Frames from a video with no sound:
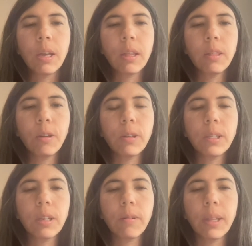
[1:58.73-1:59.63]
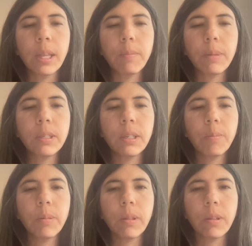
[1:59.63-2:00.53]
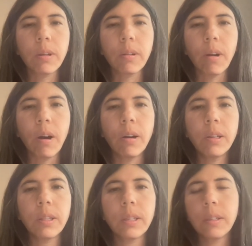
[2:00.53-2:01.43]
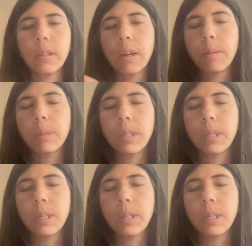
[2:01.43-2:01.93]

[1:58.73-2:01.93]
Notice the queen and bishop, they're on the same